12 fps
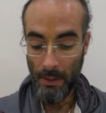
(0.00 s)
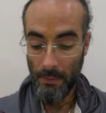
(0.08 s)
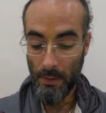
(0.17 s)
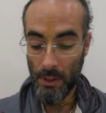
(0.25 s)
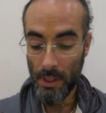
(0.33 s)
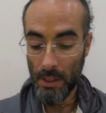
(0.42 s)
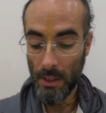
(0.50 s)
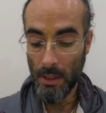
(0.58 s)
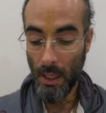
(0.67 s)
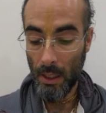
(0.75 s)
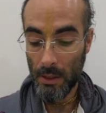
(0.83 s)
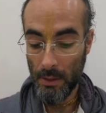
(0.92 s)
versus the
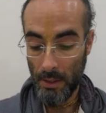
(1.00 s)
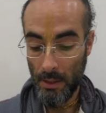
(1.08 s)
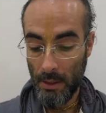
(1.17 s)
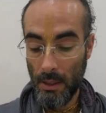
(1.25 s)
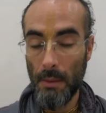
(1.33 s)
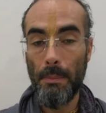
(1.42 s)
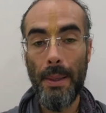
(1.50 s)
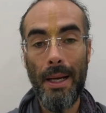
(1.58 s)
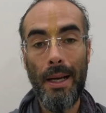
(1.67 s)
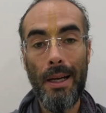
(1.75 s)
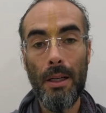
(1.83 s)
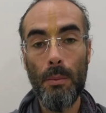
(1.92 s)
doctrine of
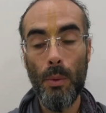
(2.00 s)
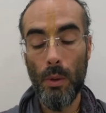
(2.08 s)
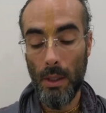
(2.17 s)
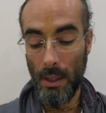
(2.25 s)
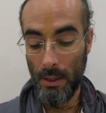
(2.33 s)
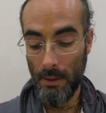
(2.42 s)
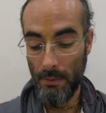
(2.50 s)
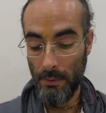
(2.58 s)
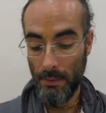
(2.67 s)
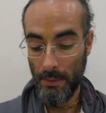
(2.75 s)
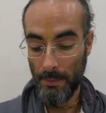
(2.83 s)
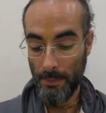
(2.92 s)
paramour love,
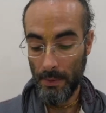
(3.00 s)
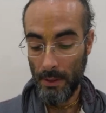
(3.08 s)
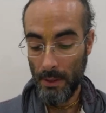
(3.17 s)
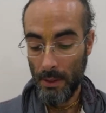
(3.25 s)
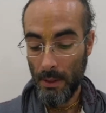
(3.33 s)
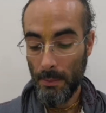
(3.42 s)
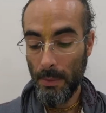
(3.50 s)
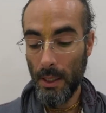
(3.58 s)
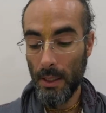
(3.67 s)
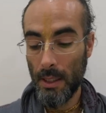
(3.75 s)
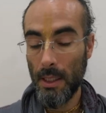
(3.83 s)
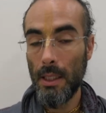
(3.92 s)

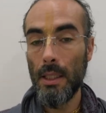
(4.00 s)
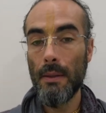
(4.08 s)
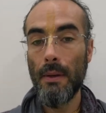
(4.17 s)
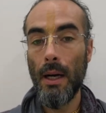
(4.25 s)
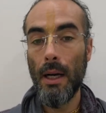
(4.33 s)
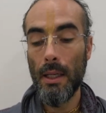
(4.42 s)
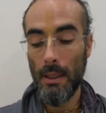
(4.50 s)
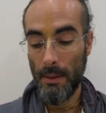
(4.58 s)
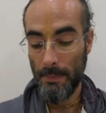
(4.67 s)
Parakiyavad.